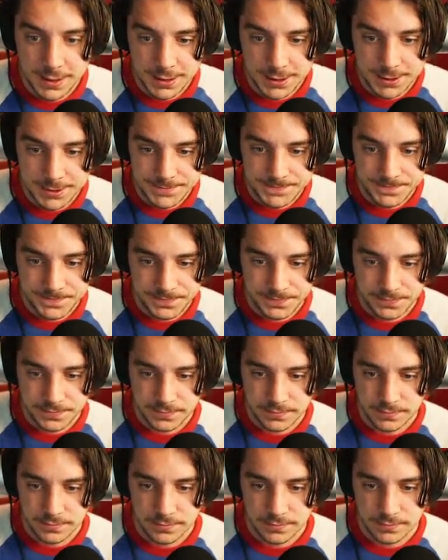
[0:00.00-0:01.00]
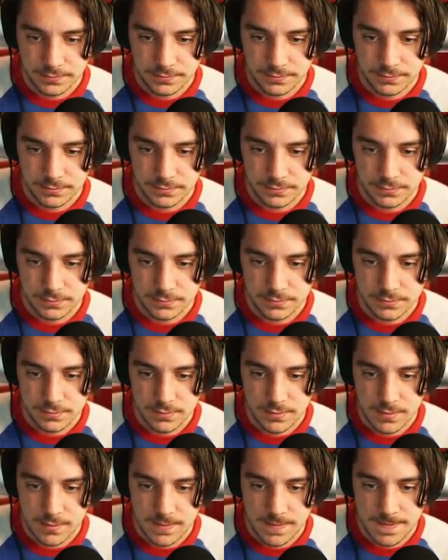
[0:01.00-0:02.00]

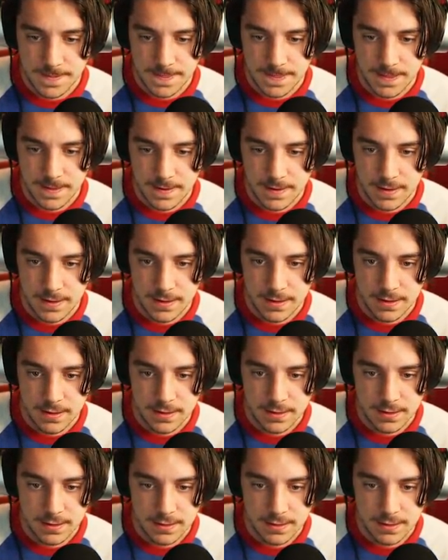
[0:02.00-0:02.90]
(silence)